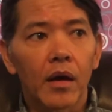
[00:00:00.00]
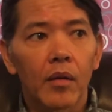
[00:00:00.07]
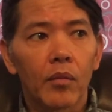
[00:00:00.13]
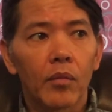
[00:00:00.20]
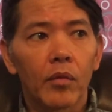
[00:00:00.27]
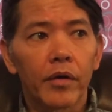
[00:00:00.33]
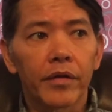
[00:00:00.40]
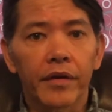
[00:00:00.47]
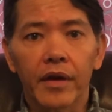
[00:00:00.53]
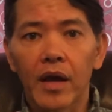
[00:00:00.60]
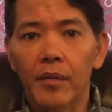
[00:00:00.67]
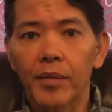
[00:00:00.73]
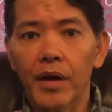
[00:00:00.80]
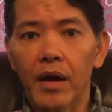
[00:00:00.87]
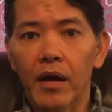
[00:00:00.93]
with a cup
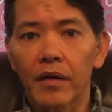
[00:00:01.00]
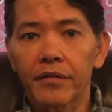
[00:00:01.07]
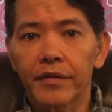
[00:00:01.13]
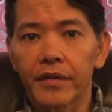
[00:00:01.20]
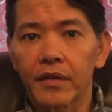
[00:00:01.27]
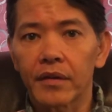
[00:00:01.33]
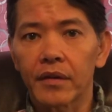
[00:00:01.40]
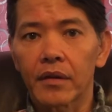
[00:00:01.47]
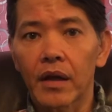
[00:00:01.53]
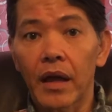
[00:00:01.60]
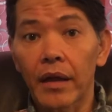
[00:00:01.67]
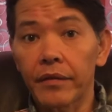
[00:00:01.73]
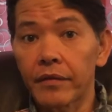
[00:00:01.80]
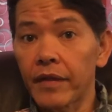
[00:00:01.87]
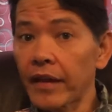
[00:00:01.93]
of coffee,
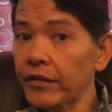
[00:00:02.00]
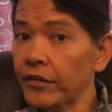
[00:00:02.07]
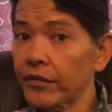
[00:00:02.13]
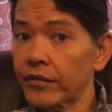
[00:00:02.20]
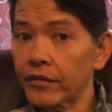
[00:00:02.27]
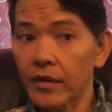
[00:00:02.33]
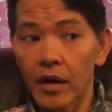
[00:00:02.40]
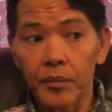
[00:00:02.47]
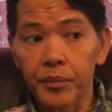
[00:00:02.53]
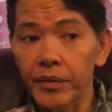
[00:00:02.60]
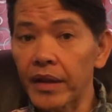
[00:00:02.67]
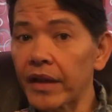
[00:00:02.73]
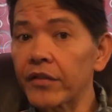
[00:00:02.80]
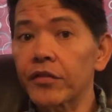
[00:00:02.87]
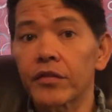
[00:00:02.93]
that's a
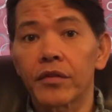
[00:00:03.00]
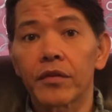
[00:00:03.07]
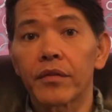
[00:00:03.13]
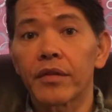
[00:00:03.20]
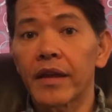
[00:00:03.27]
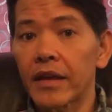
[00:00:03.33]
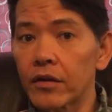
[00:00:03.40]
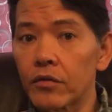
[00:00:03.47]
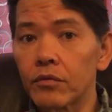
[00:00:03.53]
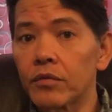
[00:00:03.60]
pleasure that you